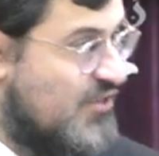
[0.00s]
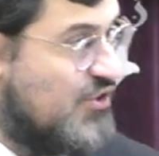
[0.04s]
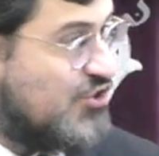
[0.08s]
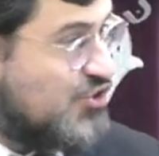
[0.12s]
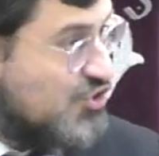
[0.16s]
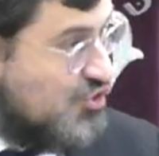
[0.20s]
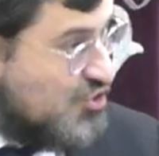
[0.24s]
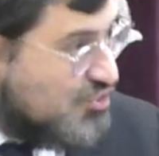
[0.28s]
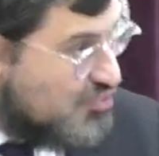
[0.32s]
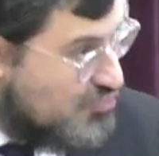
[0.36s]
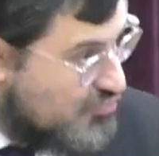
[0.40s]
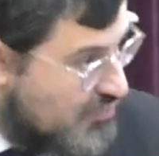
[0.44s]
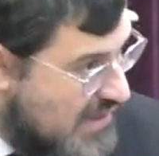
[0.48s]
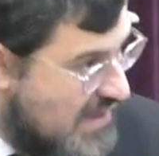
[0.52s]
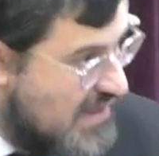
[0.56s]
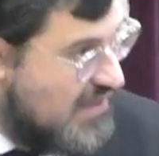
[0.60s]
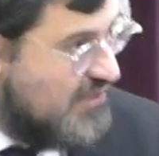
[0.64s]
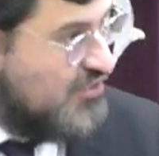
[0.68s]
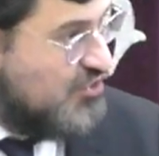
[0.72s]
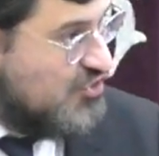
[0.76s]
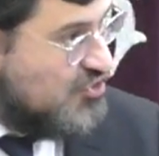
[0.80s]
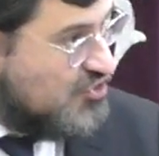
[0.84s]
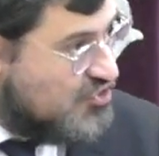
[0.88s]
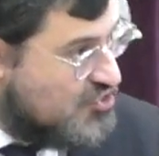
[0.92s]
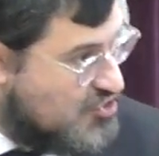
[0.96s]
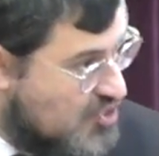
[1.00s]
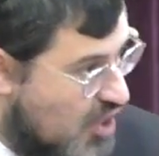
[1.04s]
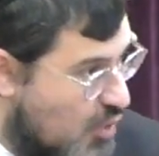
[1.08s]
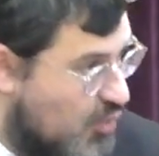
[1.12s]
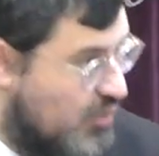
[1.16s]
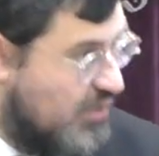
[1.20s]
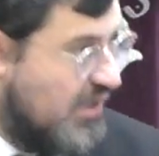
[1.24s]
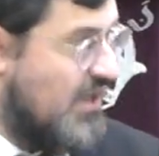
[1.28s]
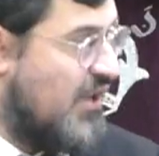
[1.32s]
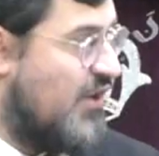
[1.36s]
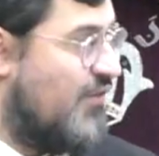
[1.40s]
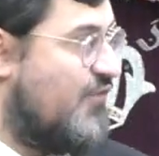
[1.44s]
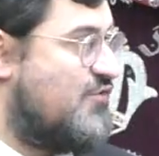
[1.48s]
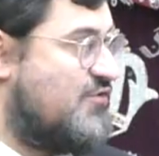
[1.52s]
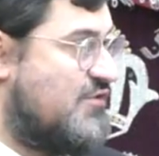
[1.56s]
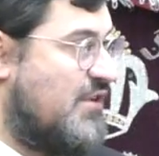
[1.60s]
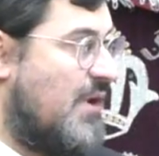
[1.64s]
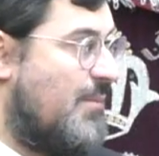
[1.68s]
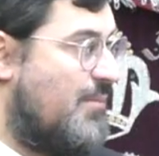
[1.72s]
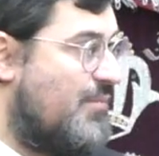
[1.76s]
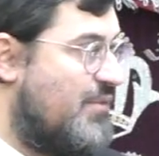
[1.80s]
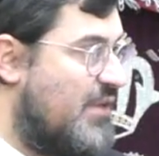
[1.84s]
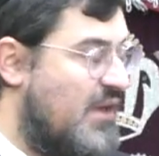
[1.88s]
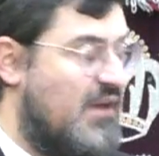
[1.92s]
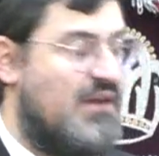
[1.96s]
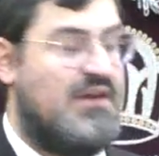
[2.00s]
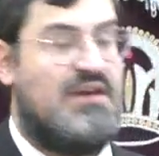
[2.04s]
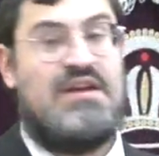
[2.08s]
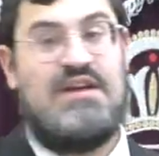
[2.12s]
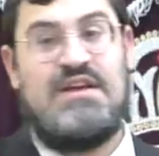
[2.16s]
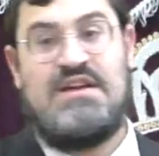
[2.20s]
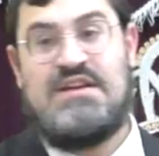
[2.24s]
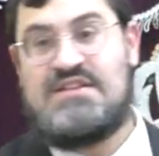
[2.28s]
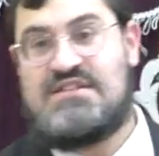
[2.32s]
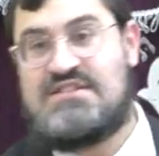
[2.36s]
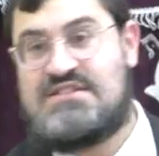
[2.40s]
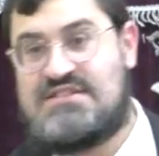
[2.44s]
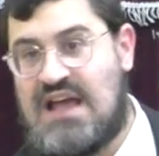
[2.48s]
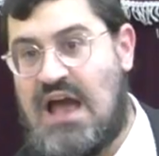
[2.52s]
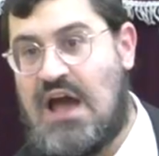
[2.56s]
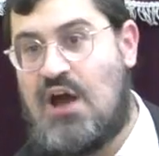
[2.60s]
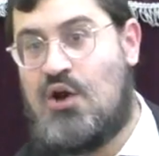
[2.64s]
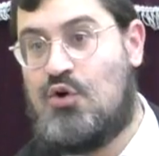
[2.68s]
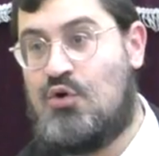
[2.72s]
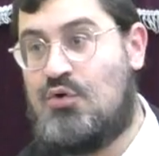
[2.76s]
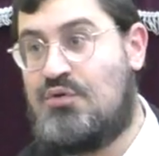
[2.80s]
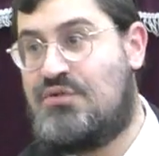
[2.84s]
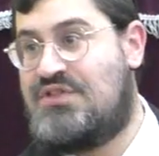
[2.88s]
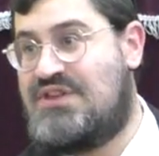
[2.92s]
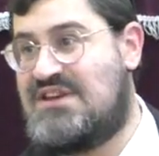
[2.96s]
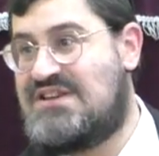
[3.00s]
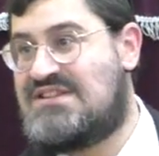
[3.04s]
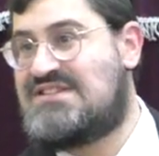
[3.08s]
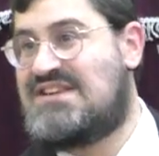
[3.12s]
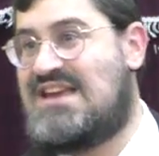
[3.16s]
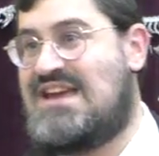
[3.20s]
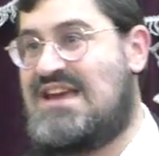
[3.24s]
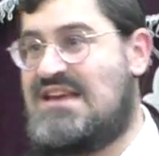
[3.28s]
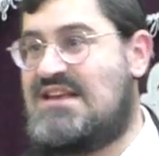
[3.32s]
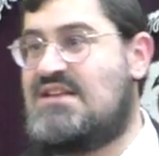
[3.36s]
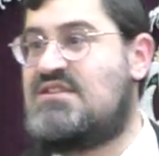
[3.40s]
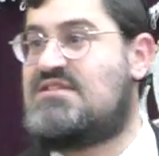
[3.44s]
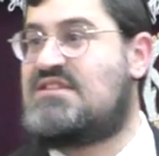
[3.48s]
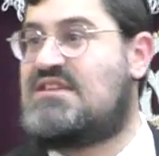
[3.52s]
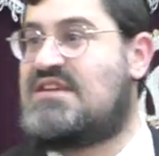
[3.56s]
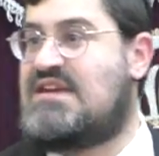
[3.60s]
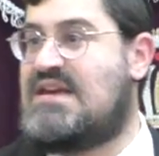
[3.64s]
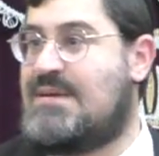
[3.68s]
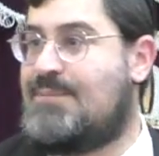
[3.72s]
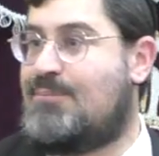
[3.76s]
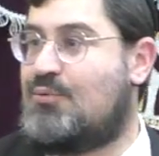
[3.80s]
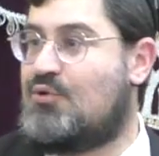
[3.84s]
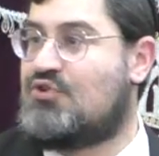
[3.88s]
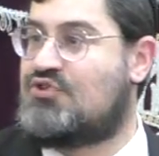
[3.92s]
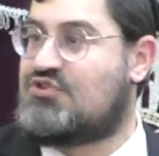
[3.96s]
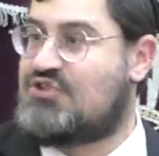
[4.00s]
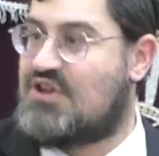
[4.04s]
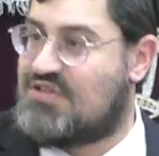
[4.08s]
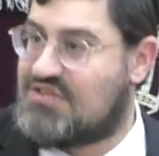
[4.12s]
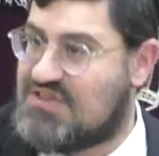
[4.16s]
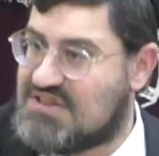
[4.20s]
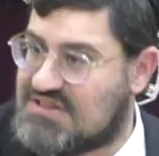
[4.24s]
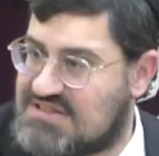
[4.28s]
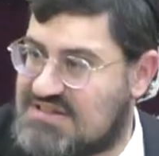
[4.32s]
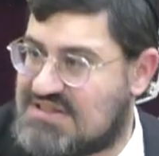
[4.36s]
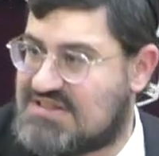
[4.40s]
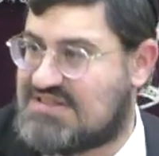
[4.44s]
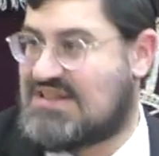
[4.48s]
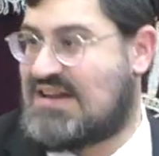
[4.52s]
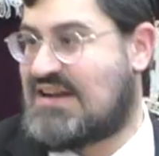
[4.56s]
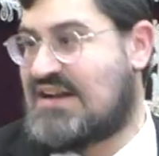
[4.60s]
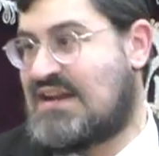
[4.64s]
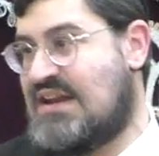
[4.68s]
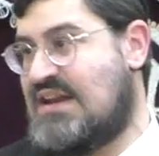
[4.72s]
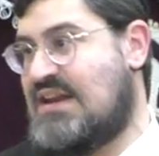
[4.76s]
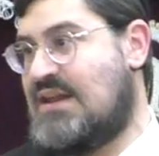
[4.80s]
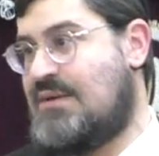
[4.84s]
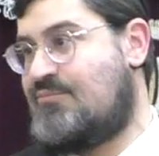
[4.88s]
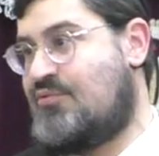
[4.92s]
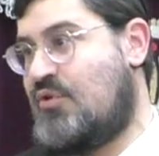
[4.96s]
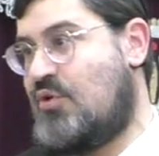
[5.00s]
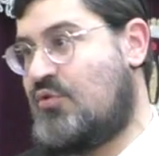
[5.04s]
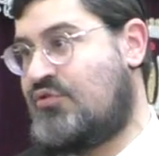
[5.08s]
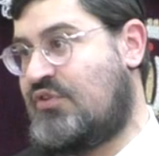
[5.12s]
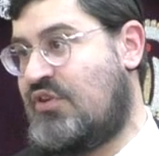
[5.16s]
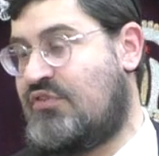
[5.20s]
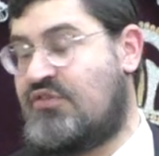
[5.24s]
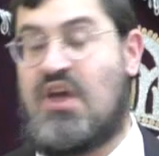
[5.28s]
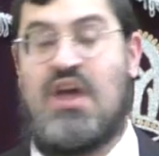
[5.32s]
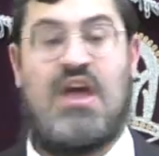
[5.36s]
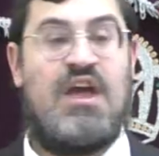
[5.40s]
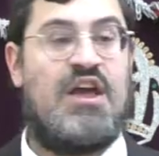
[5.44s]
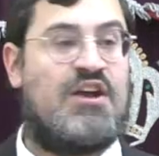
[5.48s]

shriya, the soaking of something, Zehu, this is Kibusai, this is the cleaning process.